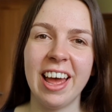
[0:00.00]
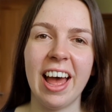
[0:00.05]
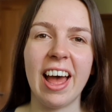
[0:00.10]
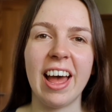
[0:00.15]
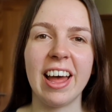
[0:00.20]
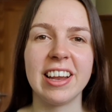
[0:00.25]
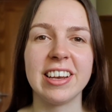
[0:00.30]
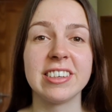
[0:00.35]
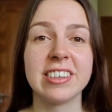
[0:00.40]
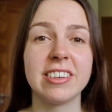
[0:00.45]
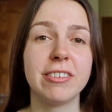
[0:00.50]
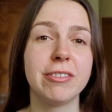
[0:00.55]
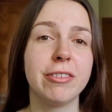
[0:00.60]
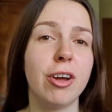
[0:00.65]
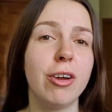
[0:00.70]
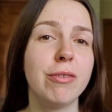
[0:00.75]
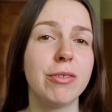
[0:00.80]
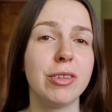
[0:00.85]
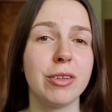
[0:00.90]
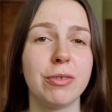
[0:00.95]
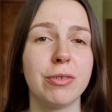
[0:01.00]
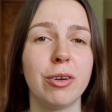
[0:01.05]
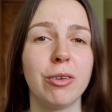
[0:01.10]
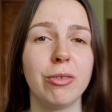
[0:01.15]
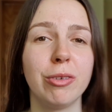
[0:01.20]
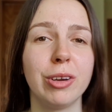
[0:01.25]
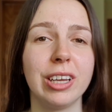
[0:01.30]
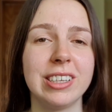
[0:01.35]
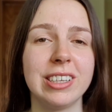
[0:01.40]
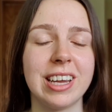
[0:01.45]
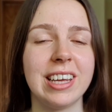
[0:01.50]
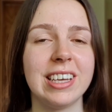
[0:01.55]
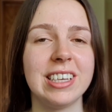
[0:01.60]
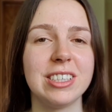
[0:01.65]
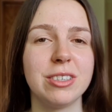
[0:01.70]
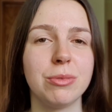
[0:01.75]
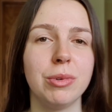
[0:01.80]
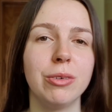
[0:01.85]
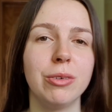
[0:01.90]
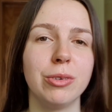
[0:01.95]
and over the following
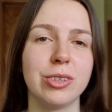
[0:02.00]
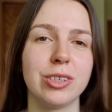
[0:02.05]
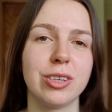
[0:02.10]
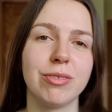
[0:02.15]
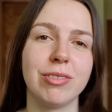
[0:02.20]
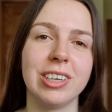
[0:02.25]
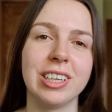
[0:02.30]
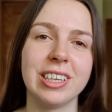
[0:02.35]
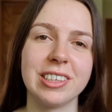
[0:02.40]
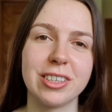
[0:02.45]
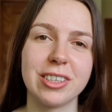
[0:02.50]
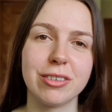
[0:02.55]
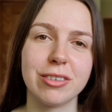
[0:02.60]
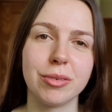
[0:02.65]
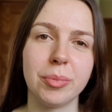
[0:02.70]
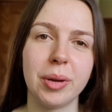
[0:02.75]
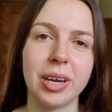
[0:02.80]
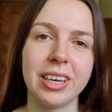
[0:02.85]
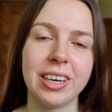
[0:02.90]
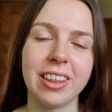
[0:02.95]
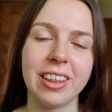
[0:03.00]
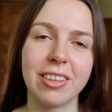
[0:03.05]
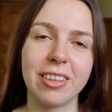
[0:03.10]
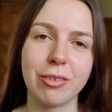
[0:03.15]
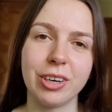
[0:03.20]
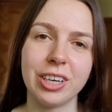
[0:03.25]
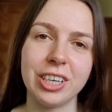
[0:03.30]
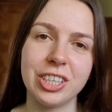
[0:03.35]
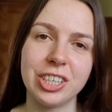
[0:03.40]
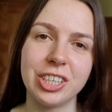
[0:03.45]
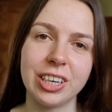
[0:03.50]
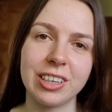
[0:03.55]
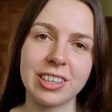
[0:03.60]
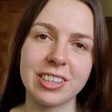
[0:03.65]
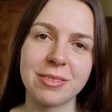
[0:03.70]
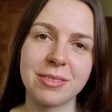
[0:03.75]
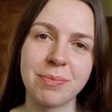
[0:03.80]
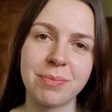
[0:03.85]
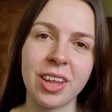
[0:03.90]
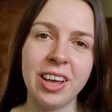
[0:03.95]
days we also released the remaining 3
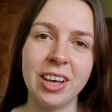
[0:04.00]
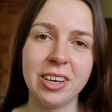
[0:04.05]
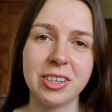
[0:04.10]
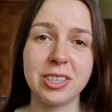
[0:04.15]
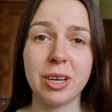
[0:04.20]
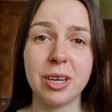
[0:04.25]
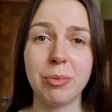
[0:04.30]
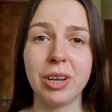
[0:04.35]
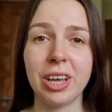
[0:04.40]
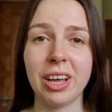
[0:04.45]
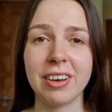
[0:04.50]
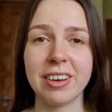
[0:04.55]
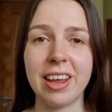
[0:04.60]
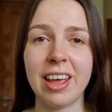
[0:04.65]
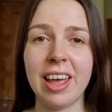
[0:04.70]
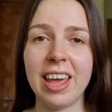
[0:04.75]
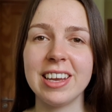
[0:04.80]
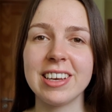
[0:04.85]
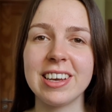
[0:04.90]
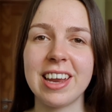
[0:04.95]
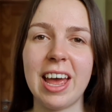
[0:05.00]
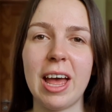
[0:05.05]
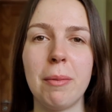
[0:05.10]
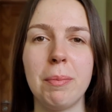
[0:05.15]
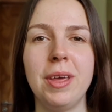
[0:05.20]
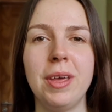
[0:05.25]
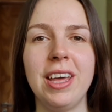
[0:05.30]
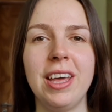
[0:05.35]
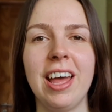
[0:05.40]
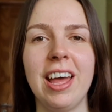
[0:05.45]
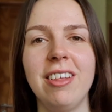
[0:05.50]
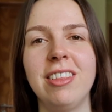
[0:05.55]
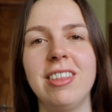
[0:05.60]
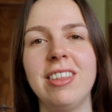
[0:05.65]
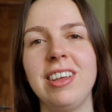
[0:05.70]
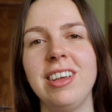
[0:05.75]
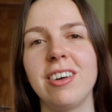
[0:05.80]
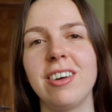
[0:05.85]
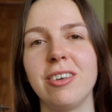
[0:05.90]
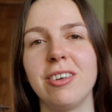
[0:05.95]
chicks. So then we had 8 happy,
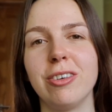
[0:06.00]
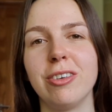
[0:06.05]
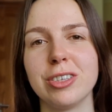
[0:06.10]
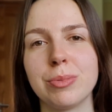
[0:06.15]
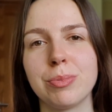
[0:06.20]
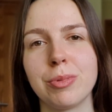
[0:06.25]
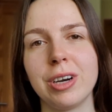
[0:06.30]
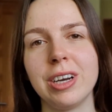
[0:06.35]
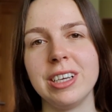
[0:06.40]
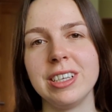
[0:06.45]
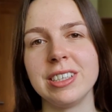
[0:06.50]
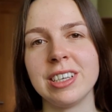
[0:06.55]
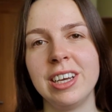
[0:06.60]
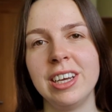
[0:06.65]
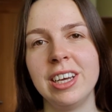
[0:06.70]
healthy young ospreys